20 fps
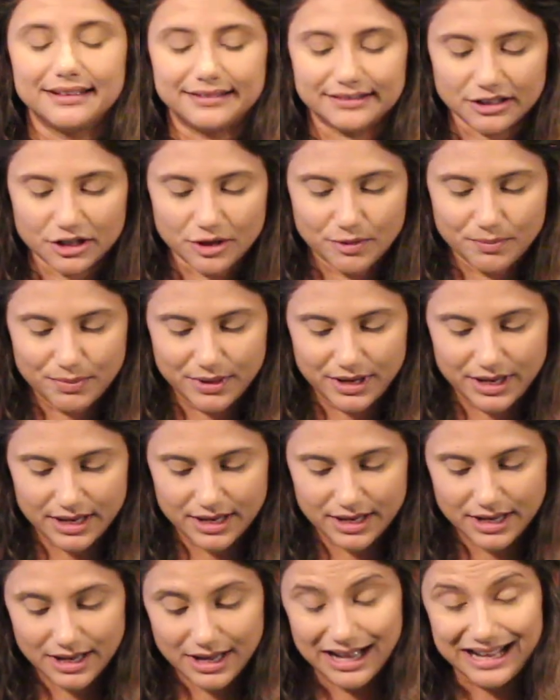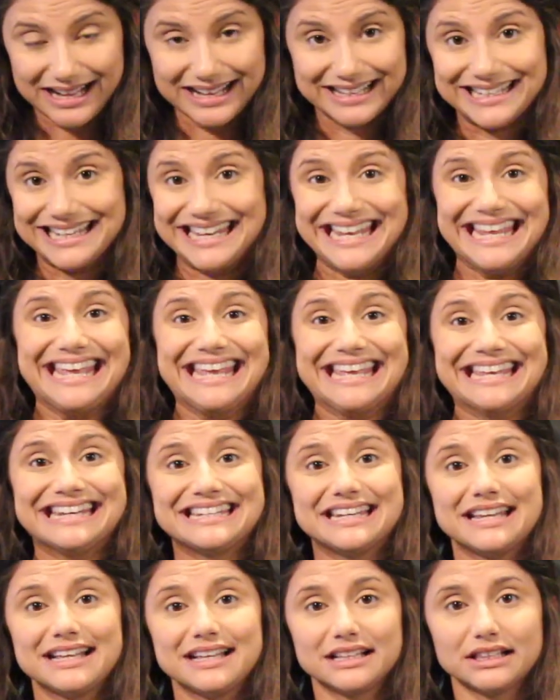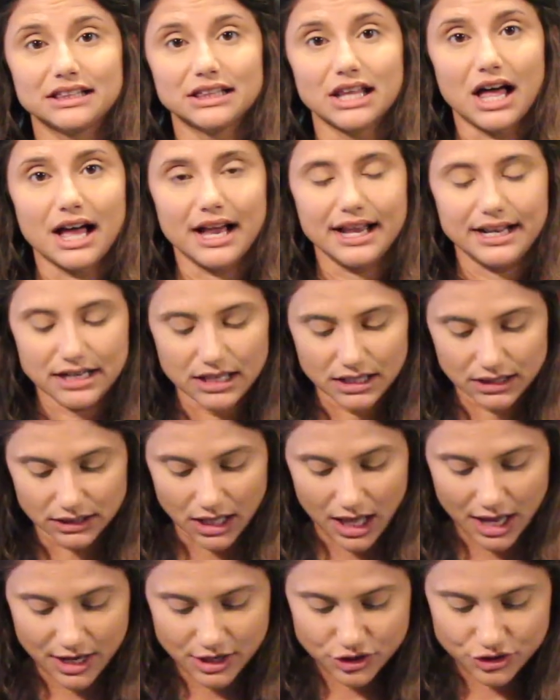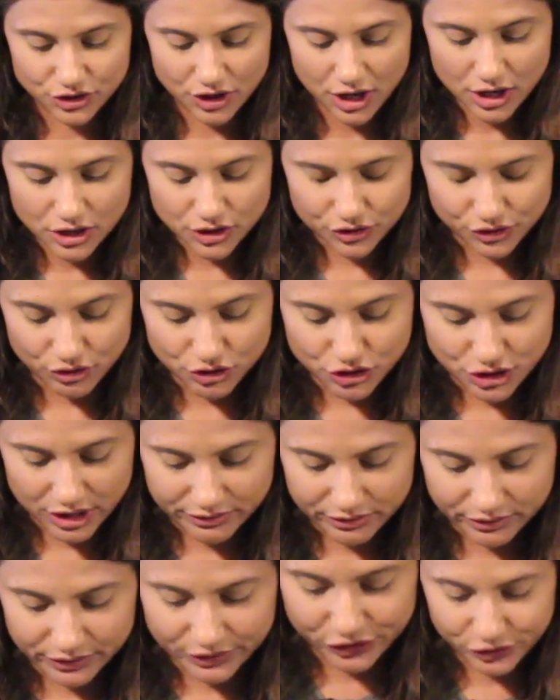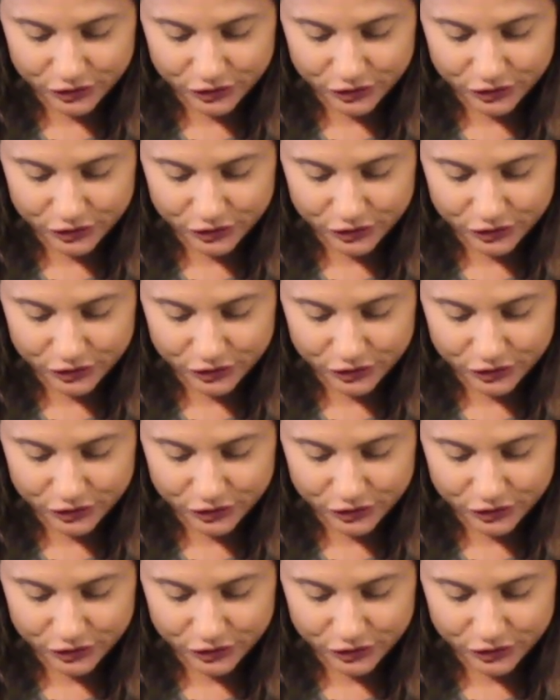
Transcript: is gonna be an inline lunge. So generally